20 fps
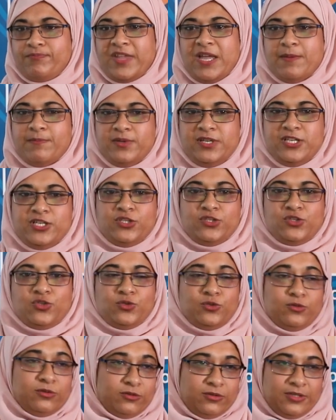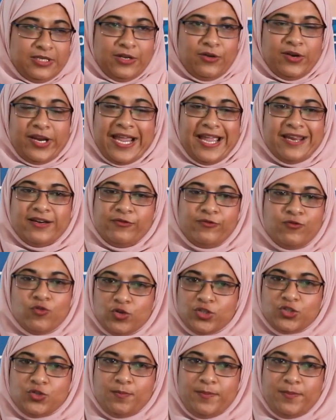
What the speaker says: companies, they can't afford